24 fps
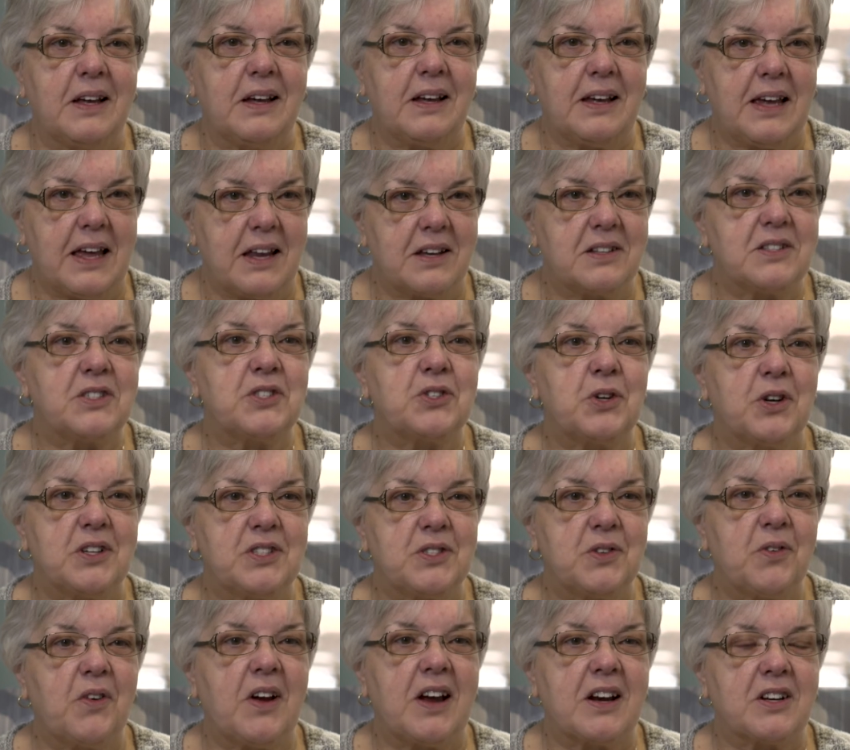had a
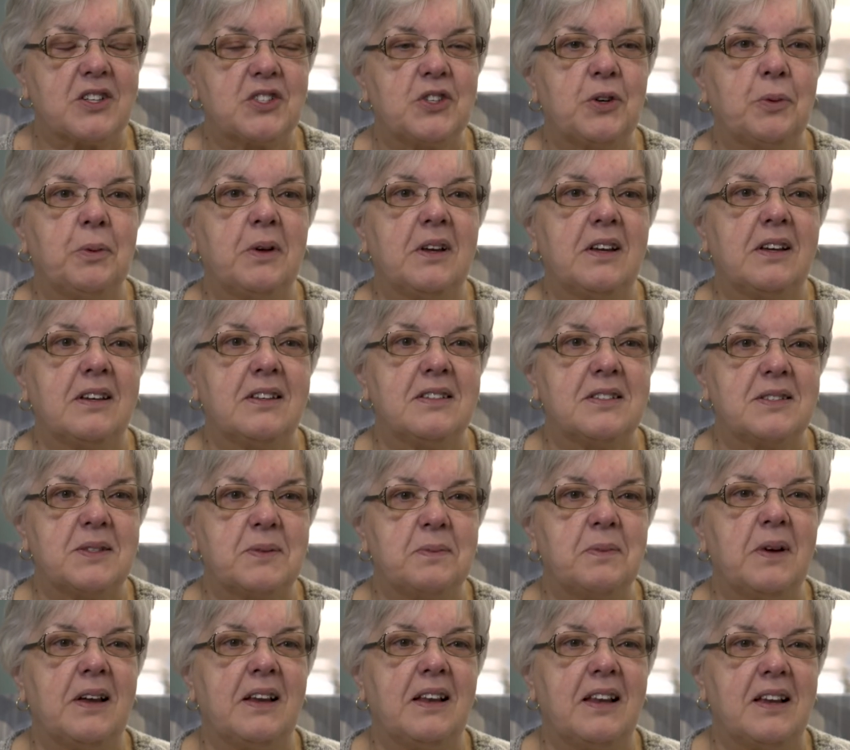stress fracture because
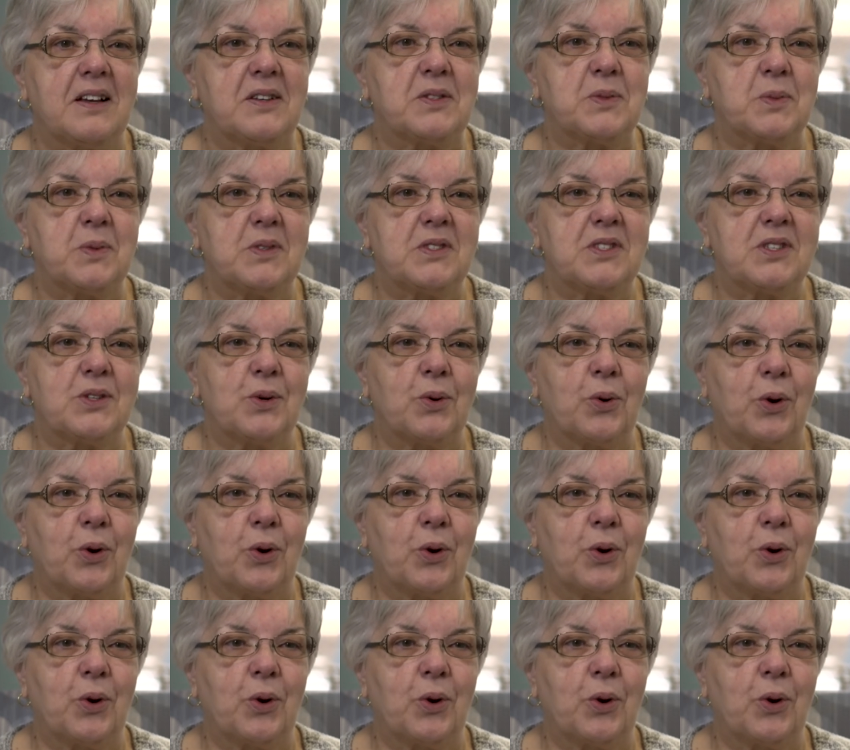my legs were so